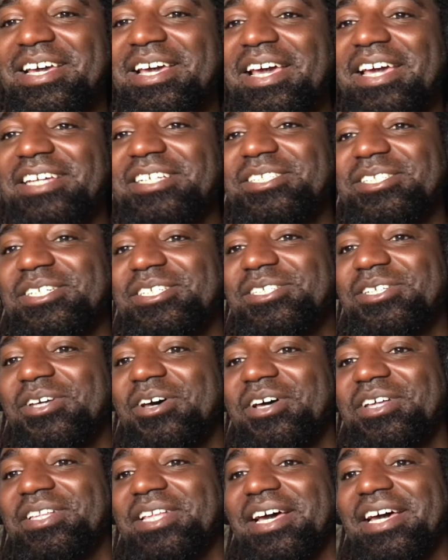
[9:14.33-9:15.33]
He's just
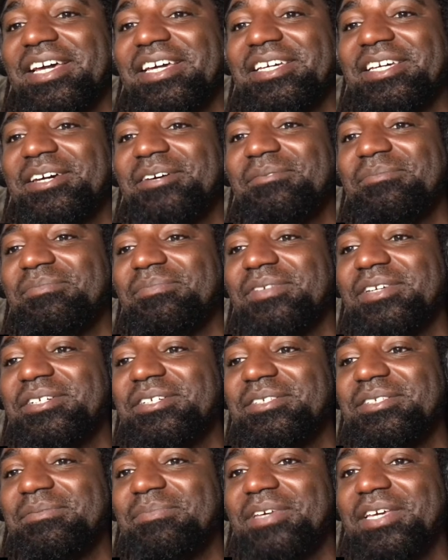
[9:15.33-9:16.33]
all like, yep,
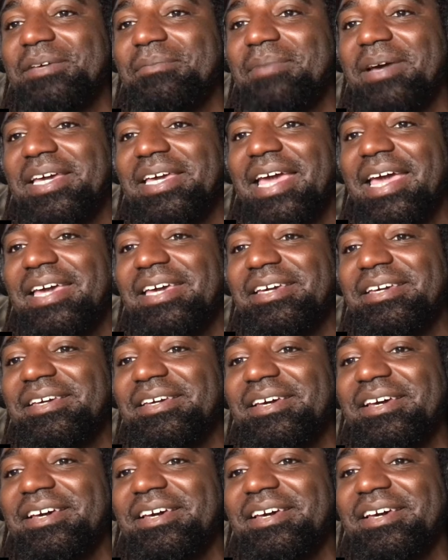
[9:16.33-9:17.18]
there's me and my cake.